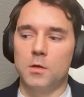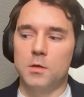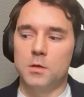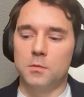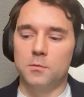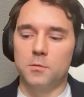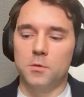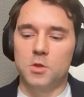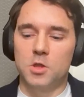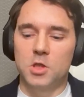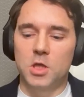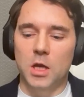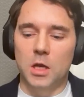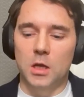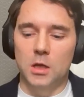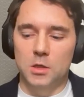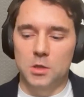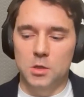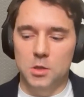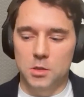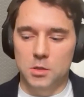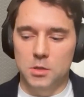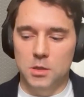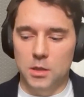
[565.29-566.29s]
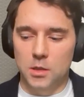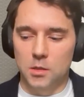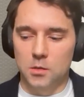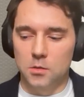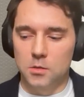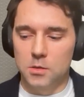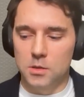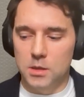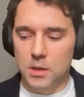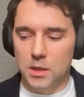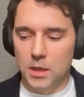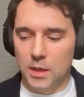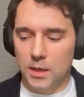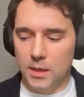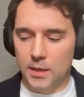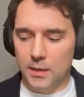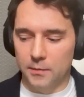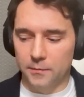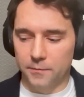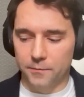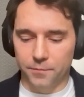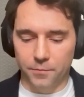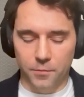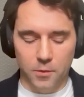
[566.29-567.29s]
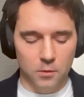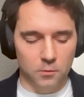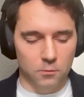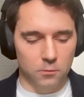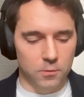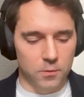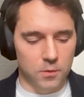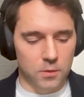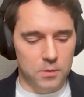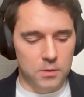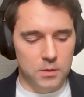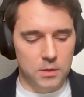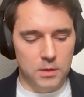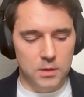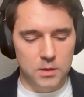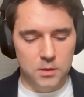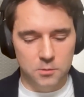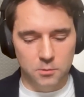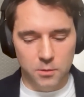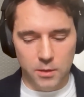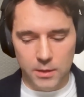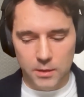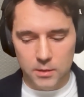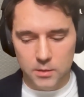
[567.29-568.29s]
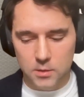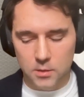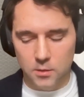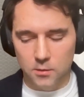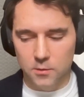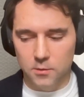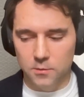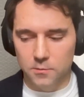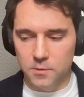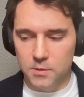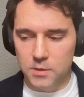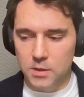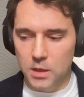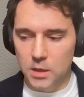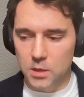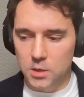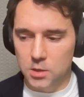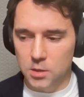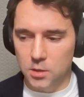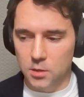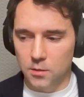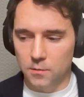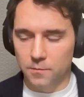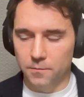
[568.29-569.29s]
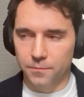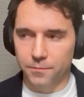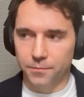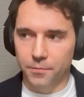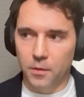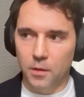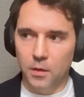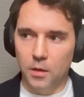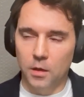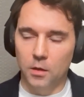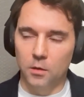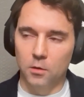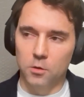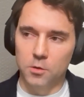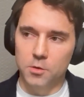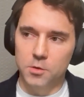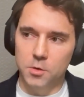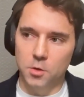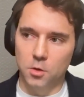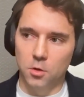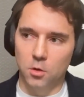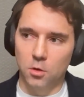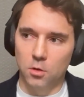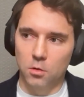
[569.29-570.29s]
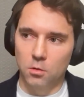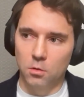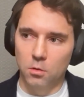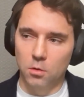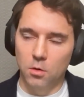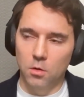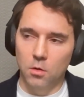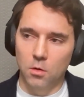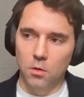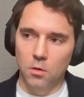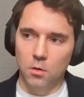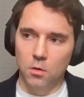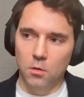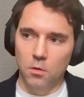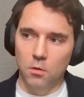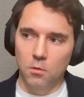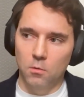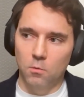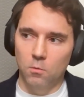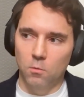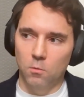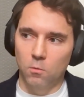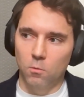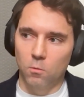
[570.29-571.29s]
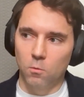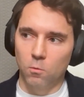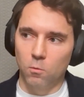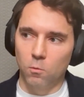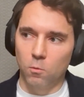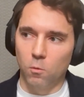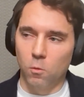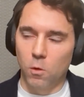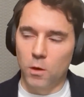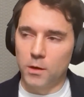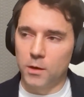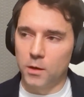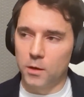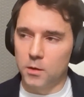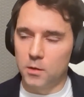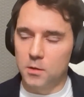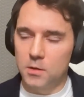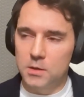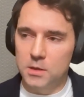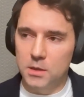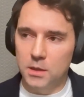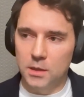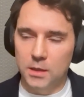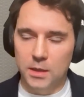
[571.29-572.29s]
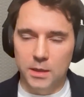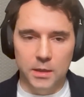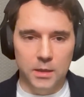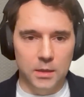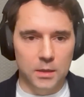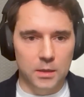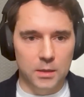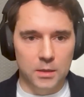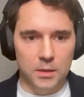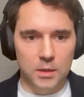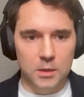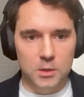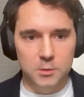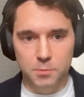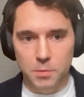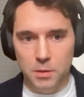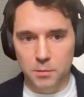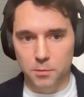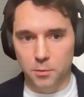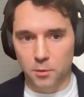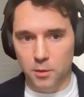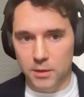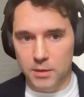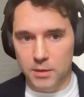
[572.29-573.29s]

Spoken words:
are some of the challenges that you're seeing with the C-suite conversation? And also, what are you seeing that gets people